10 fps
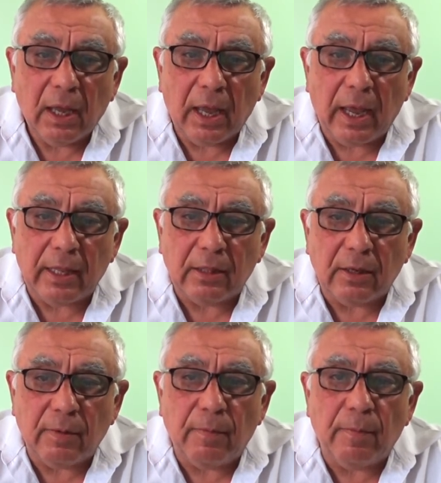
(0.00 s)
And
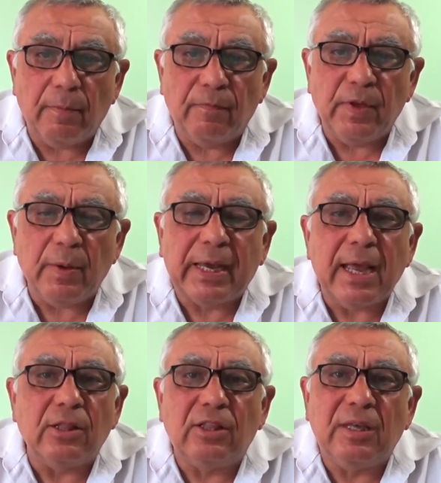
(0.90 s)
we
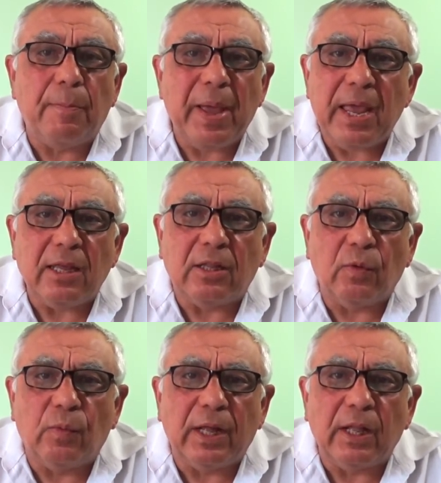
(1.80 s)
can debate
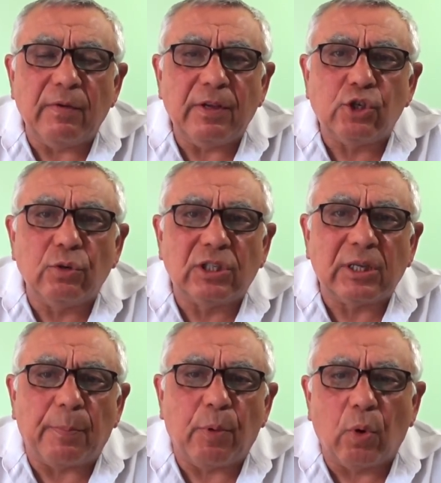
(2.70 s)
whether we should
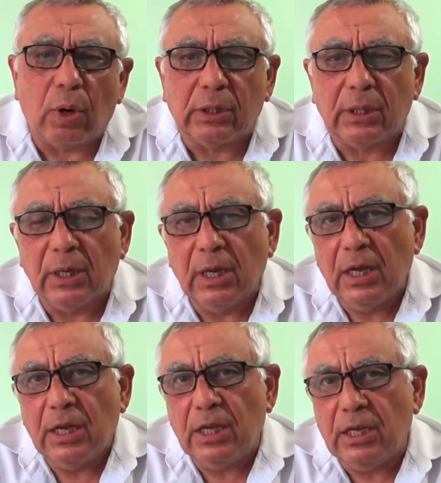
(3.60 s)
support
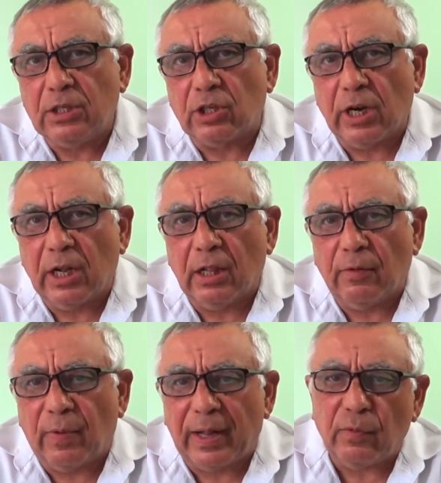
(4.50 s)

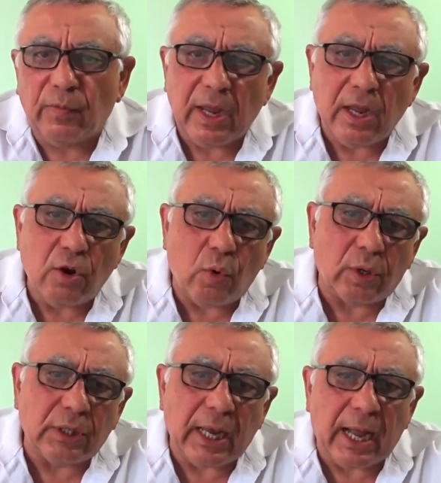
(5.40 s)
Israel one way
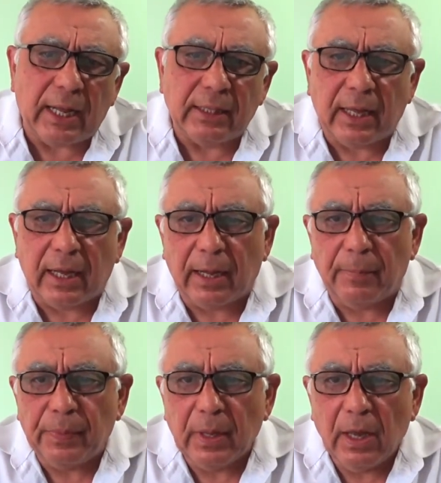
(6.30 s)
or the other,
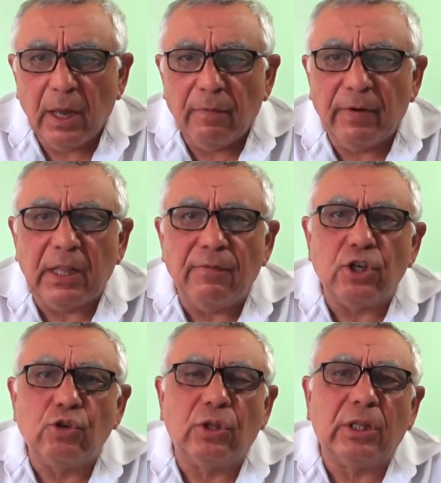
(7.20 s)
whether we
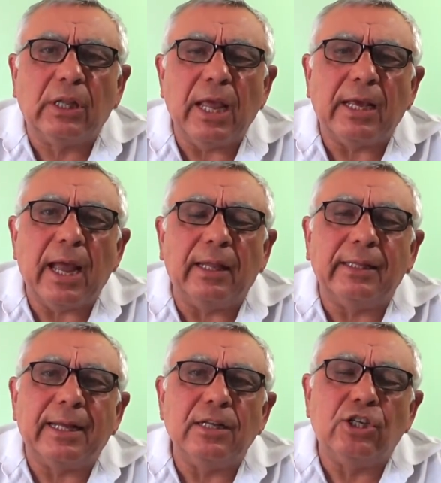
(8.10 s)
should take
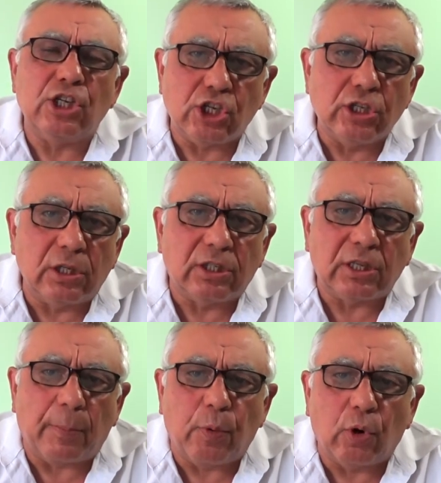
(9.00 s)
unconditional
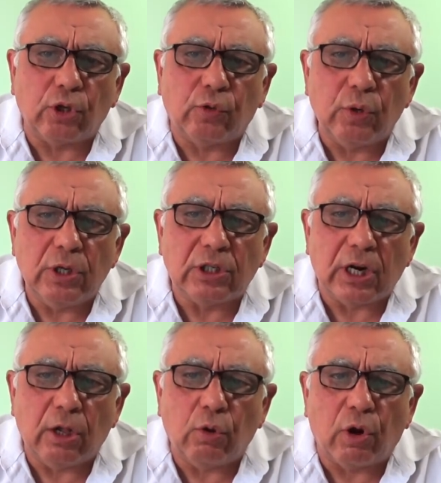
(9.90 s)
support to
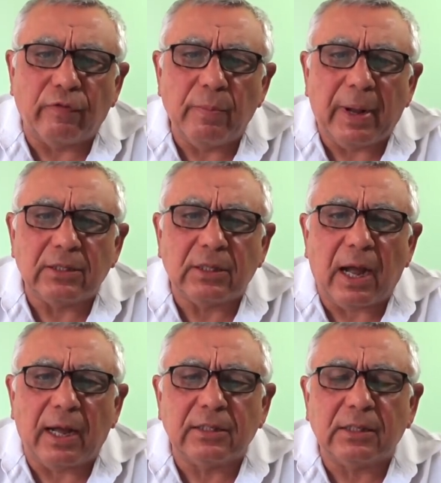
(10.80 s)
Israel or we must
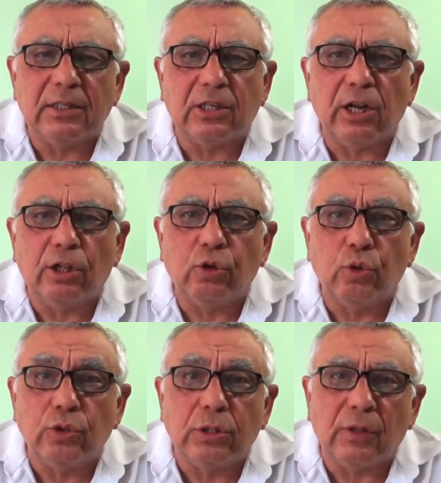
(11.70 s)
ask Israel to
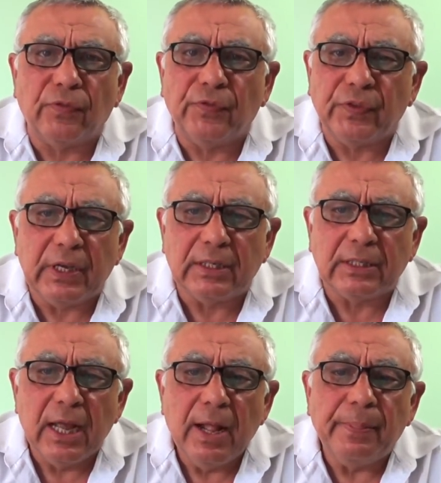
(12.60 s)
do certain
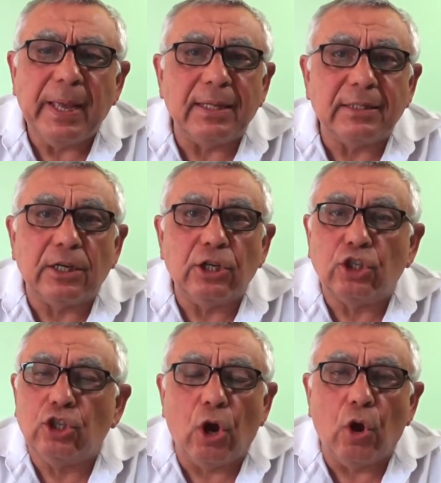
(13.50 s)
things. The answer
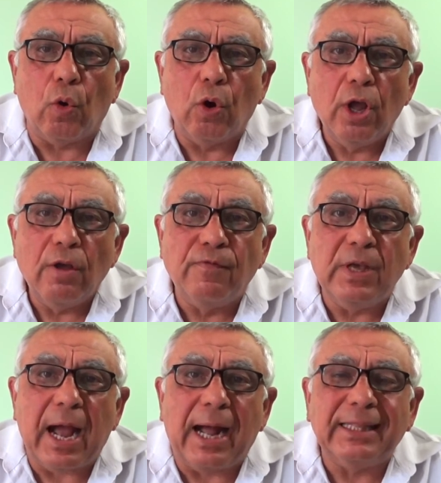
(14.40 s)
is no.
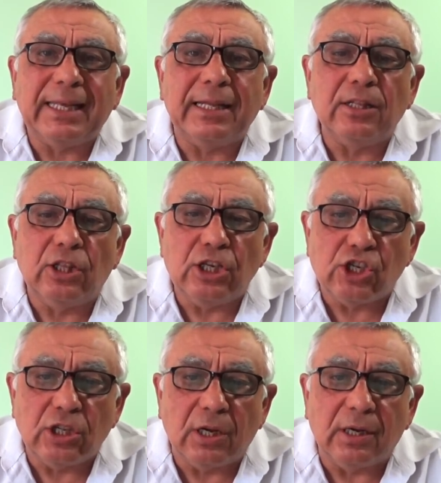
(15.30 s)
We
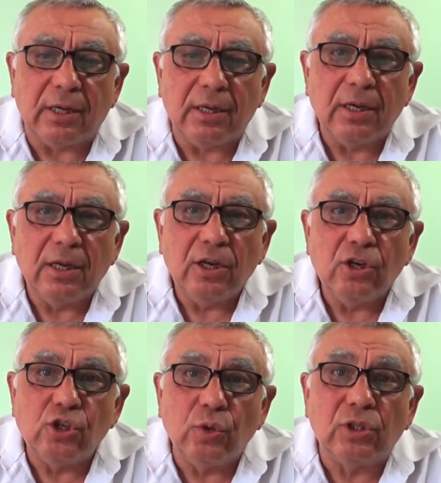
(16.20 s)
unconditionally
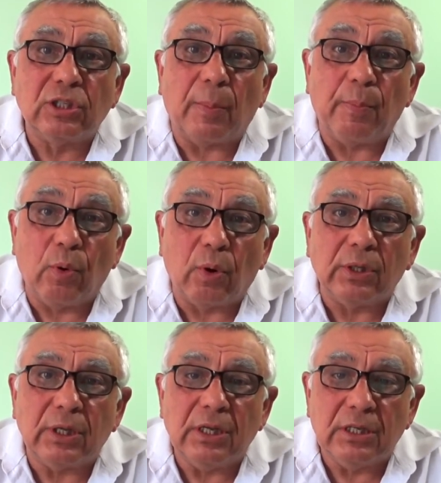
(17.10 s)
should support
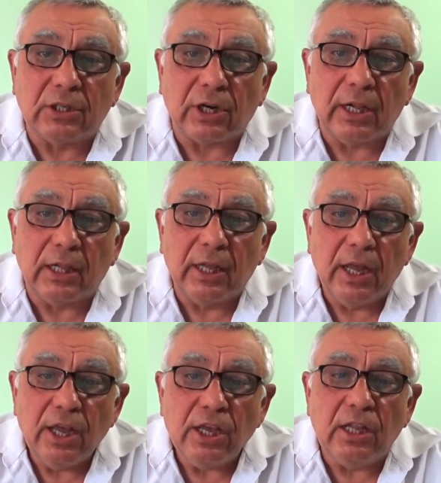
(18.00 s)
Israel
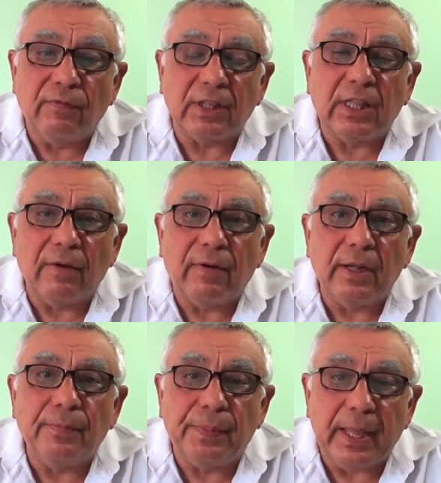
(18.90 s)
in whatever
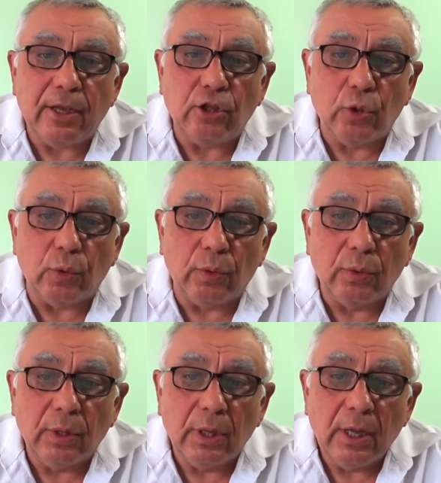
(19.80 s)
they do.
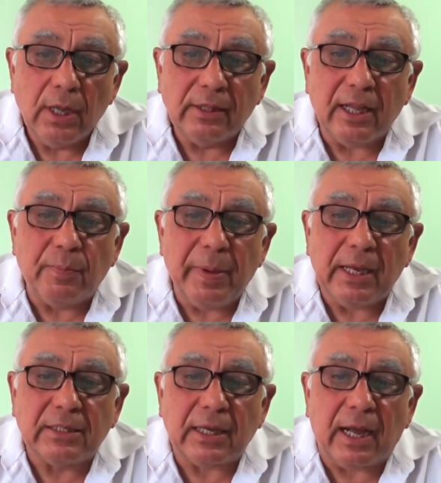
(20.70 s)
That
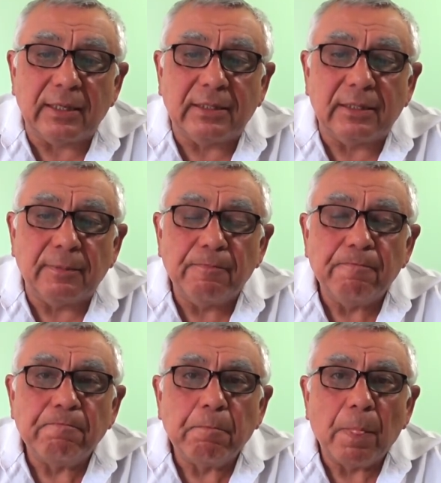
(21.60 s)
makes us,
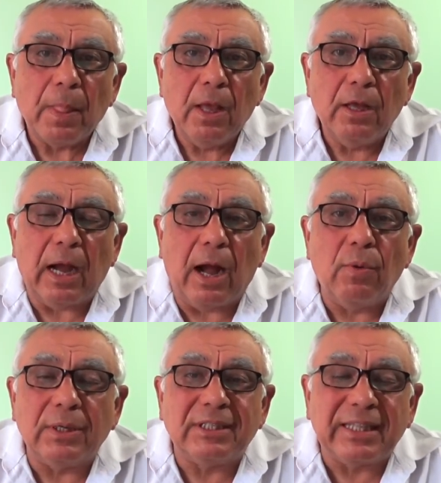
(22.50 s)

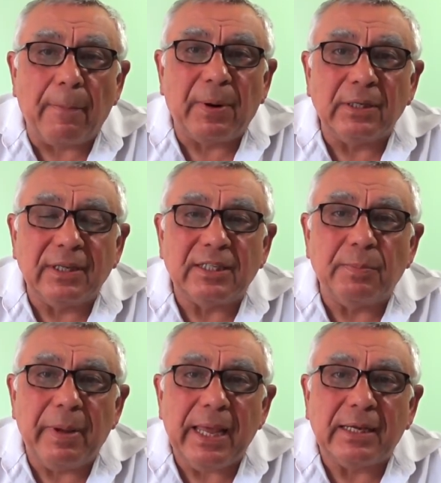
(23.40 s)
our
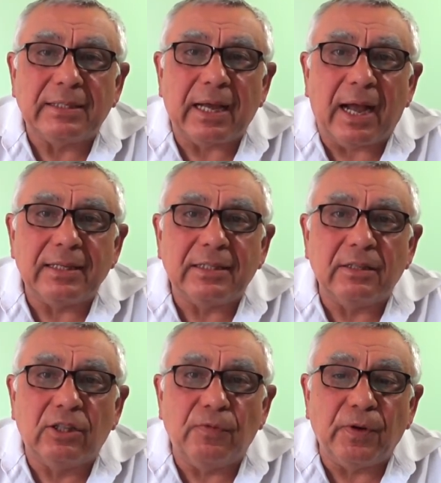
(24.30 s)
stubbornness makes
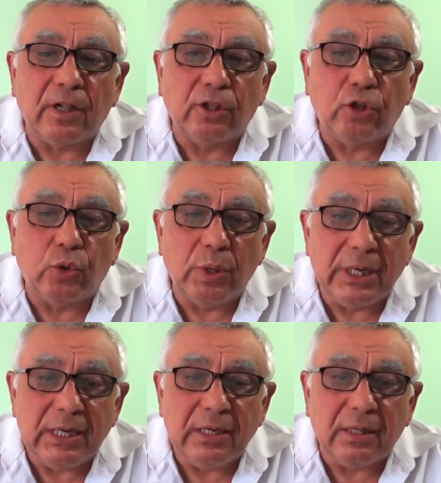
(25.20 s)
us difficult to
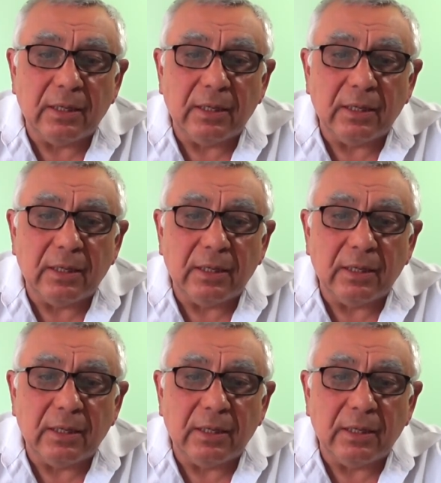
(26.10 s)
lead,